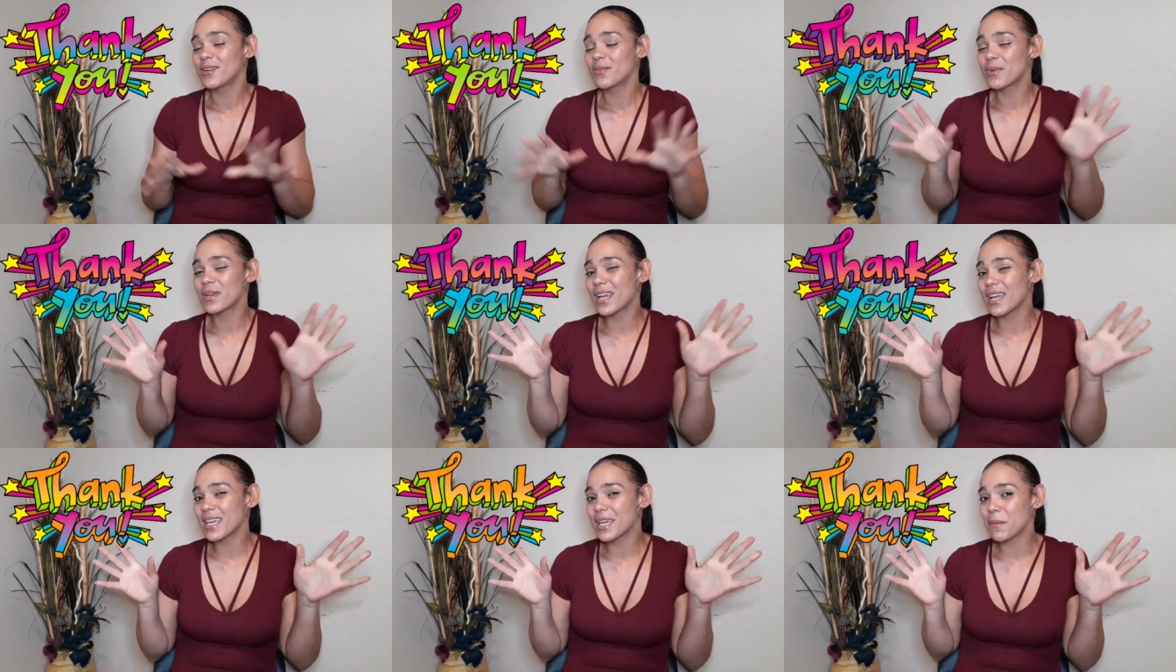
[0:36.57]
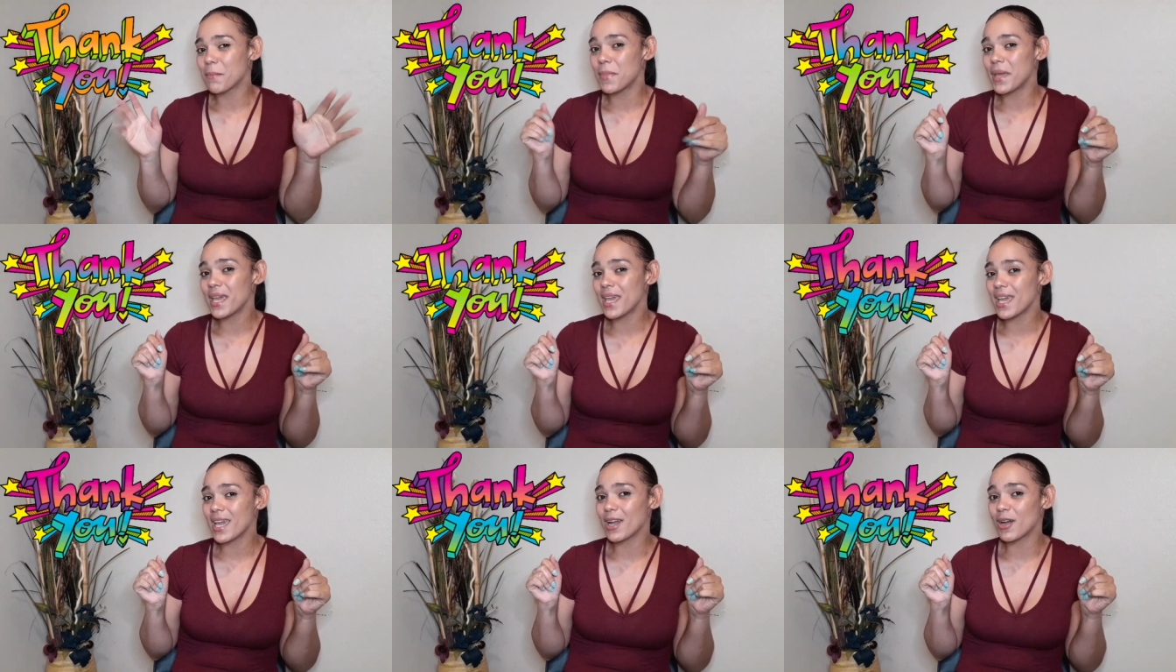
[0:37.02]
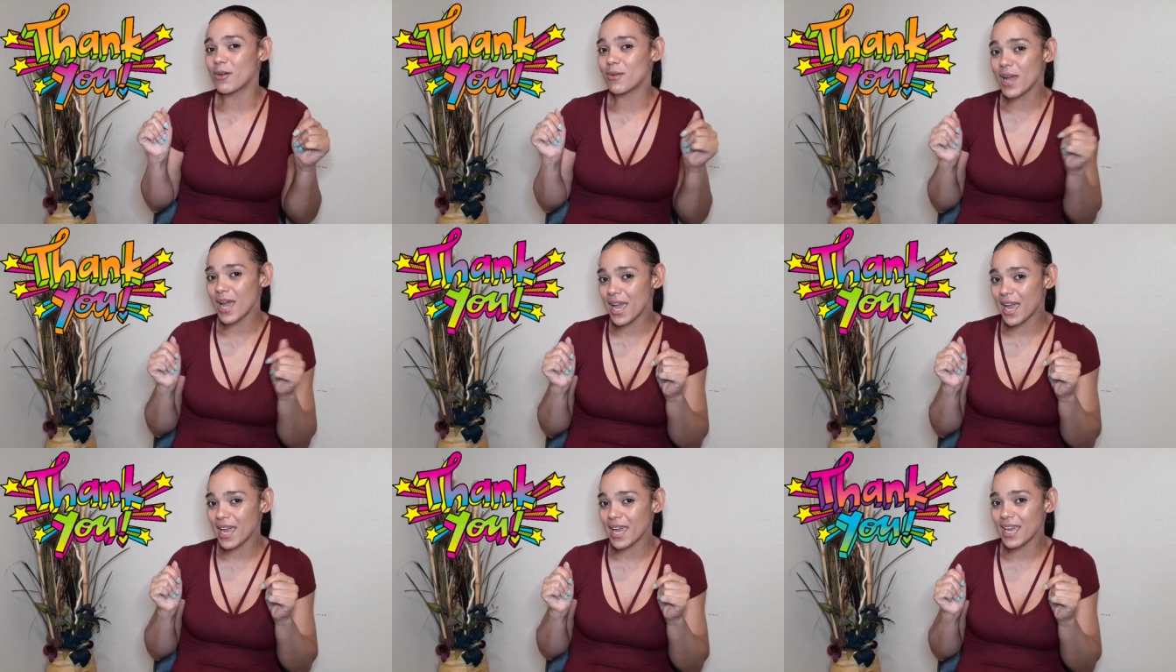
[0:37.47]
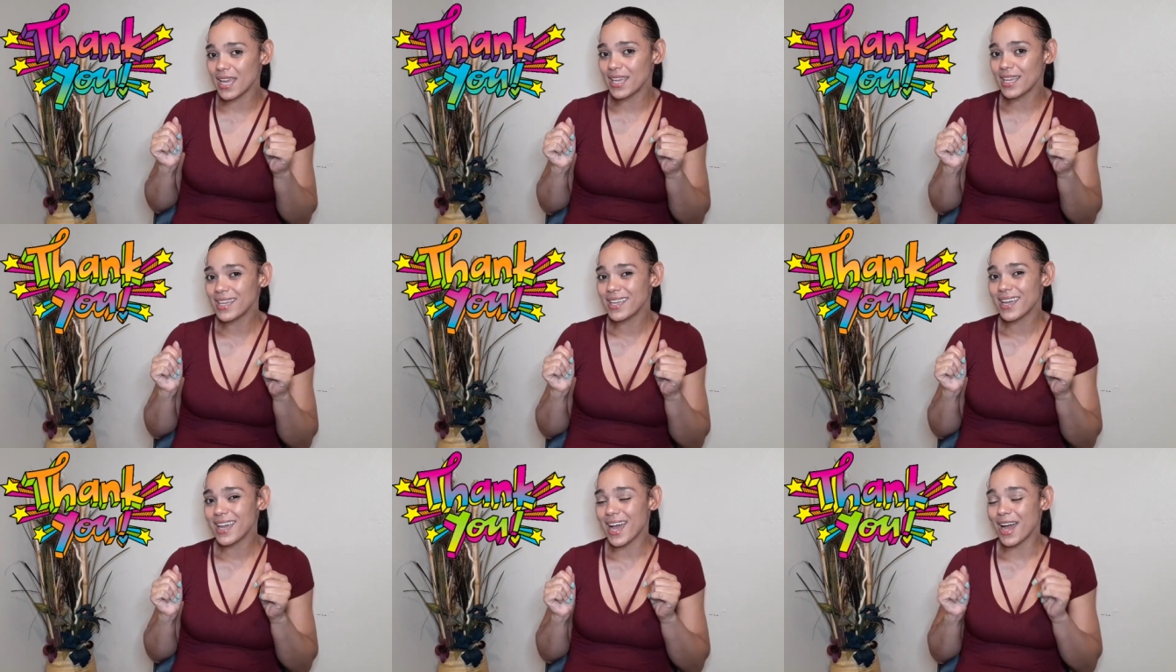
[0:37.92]
when I get big,
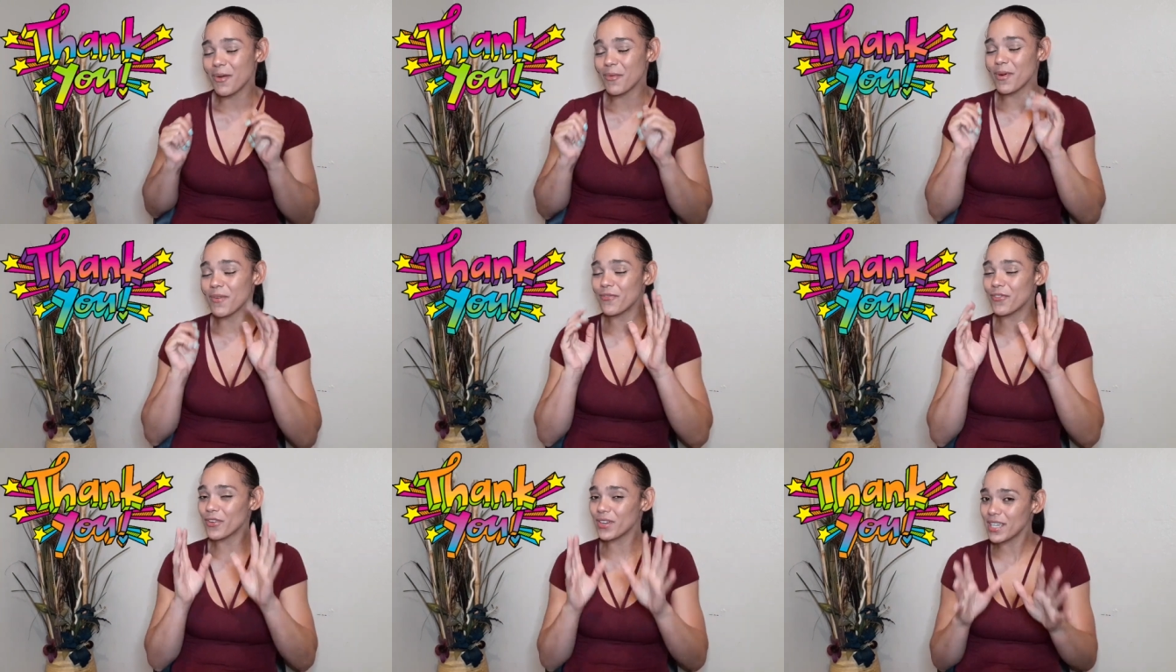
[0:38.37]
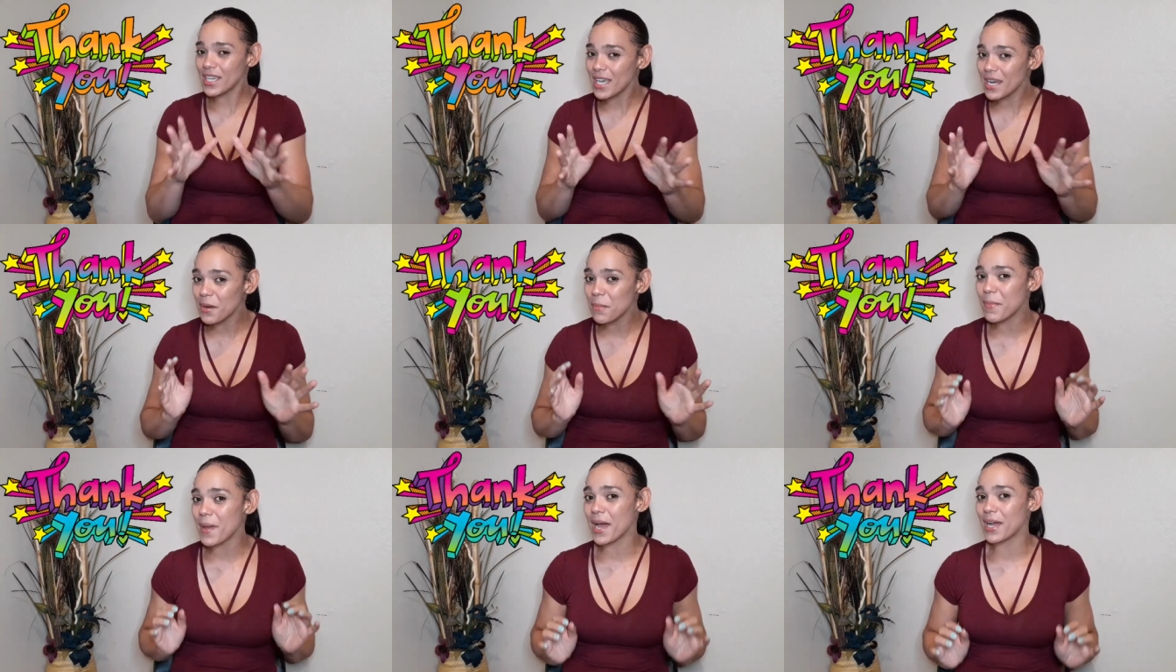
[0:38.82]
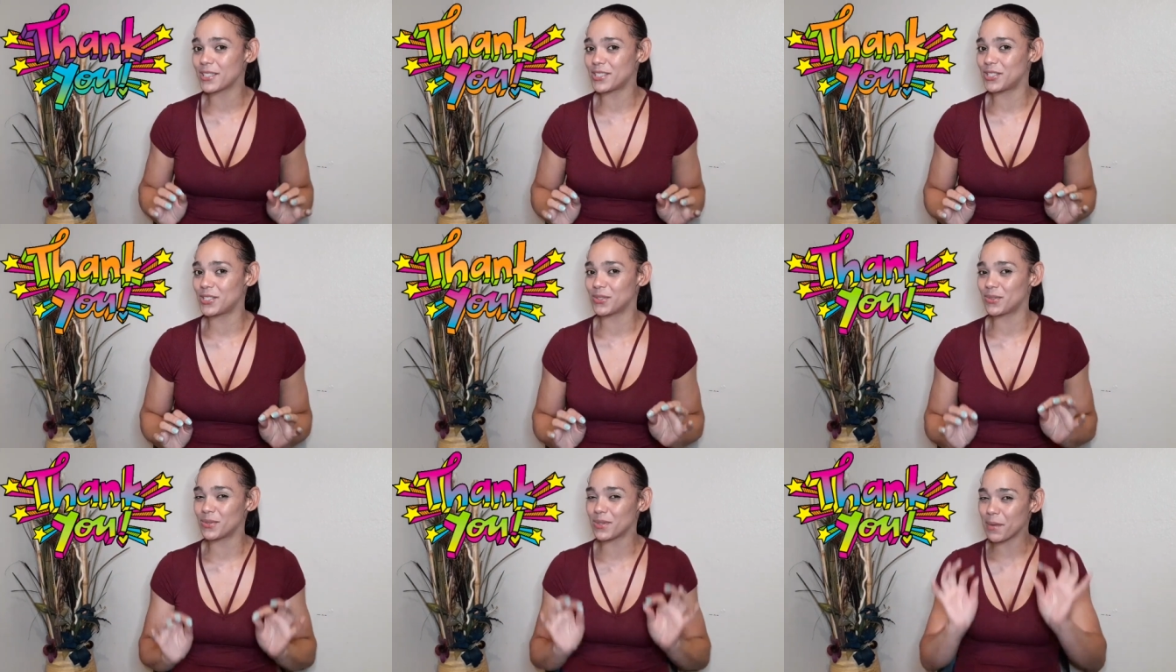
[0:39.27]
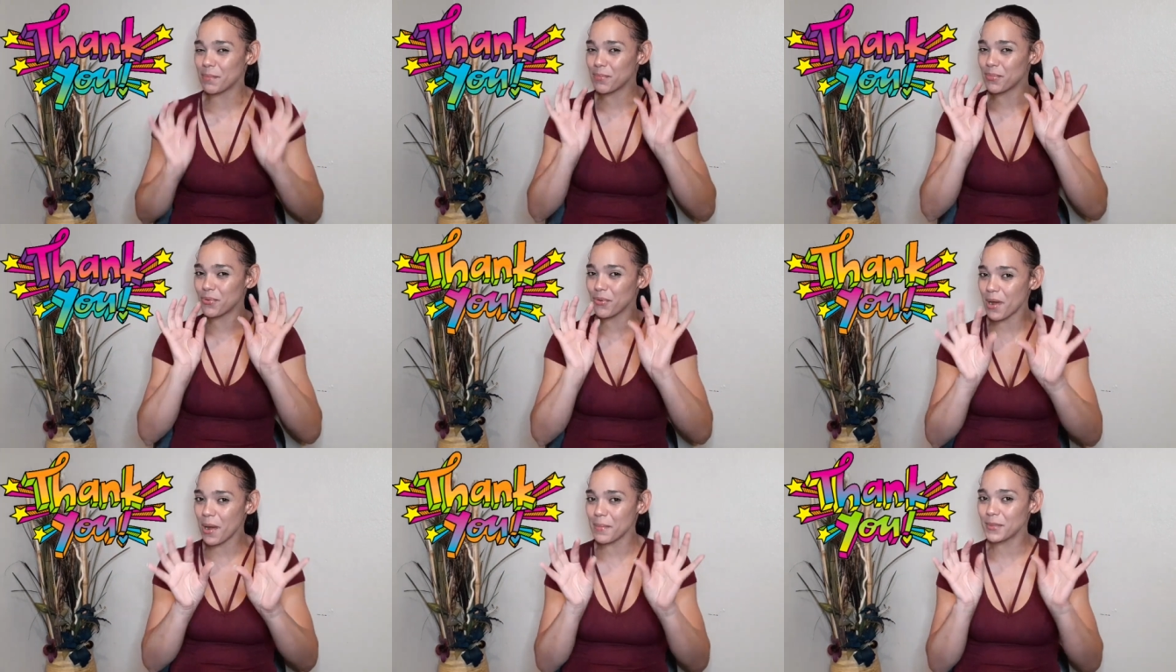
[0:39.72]
okay? I won't forget about you.
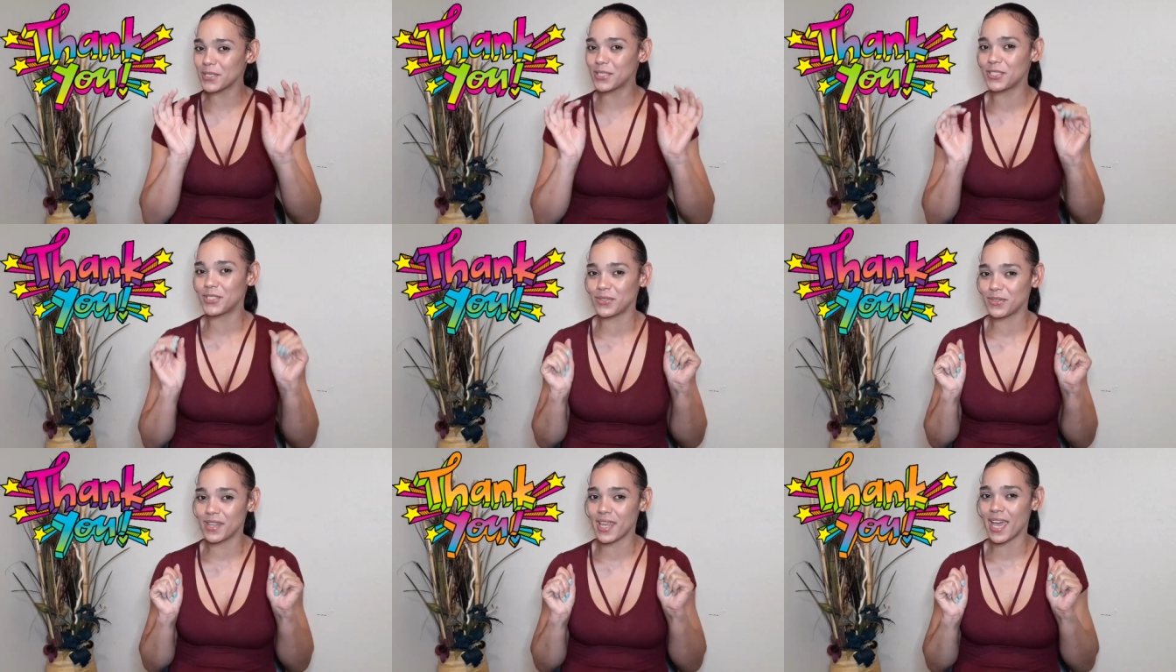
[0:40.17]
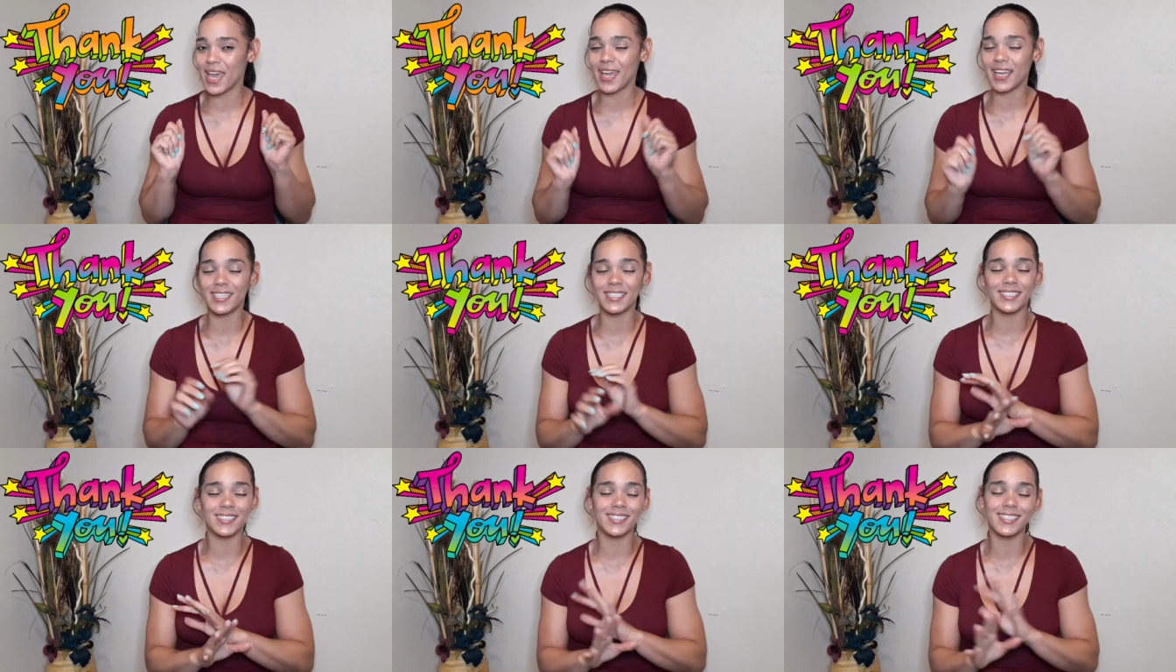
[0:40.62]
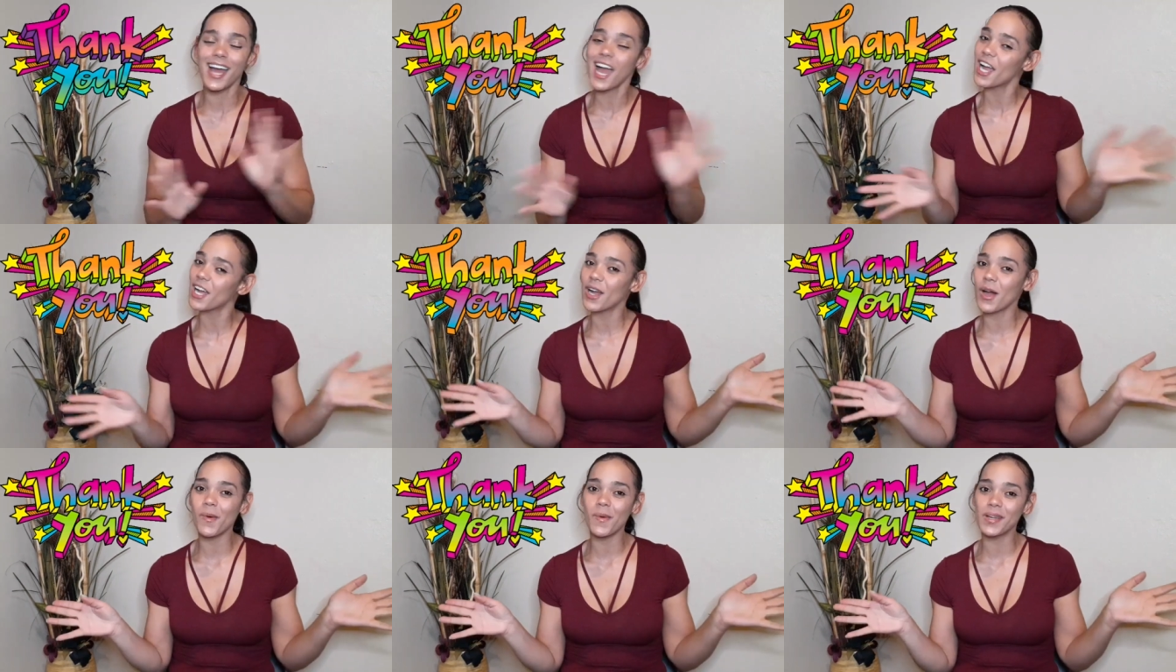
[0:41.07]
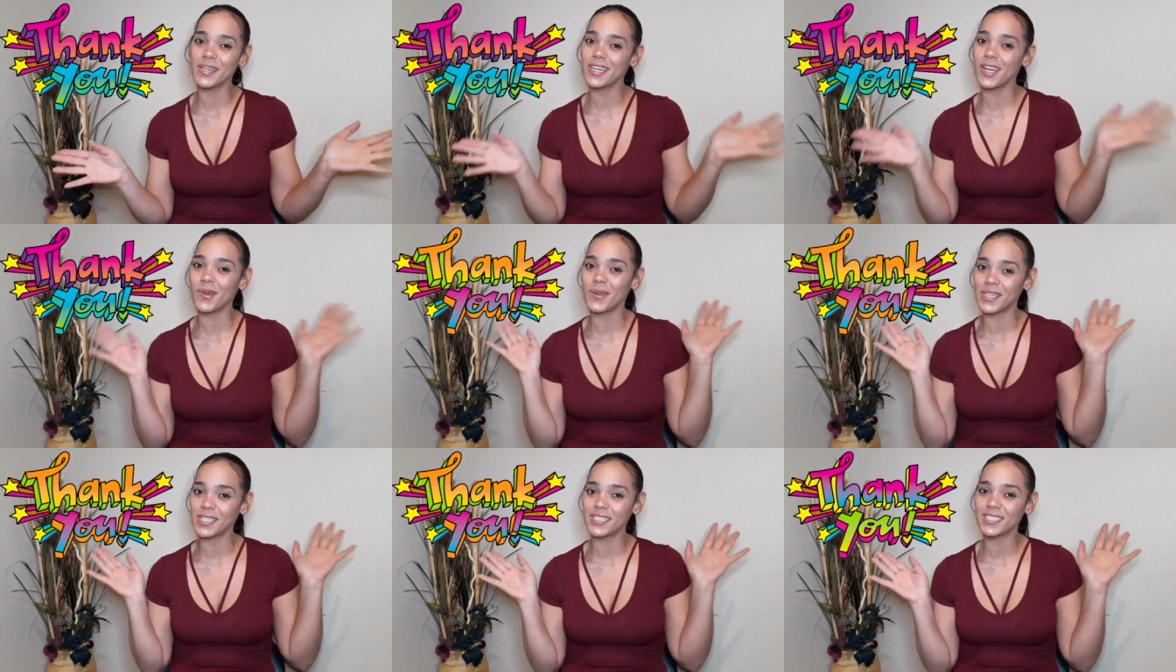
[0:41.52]
I promise you that. It does not go
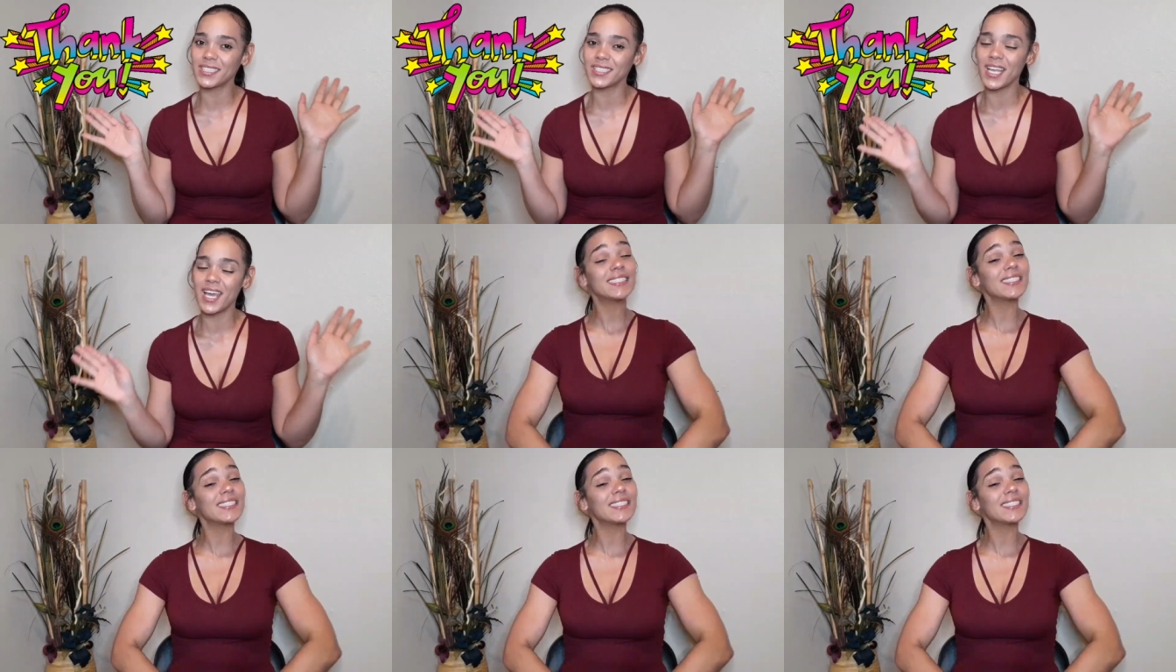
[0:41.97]
unnoticed.